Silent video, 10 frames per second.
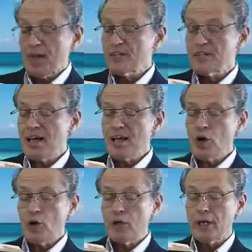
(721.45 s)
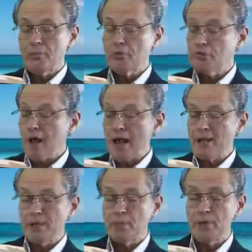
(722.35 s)
is not only
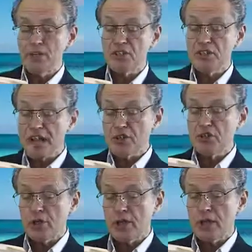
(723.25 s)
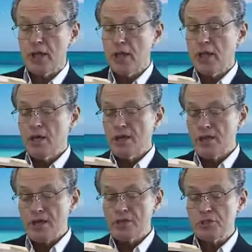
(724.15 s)
abstractly, but essentially
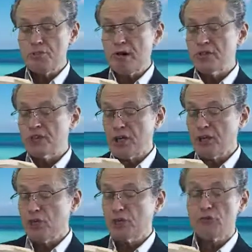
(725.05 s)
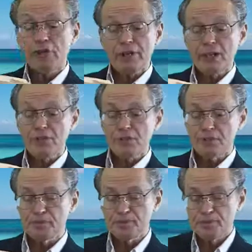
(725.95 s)
this particular
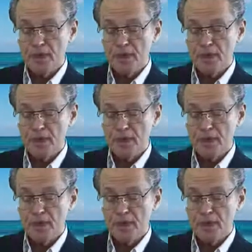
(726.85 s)
relation.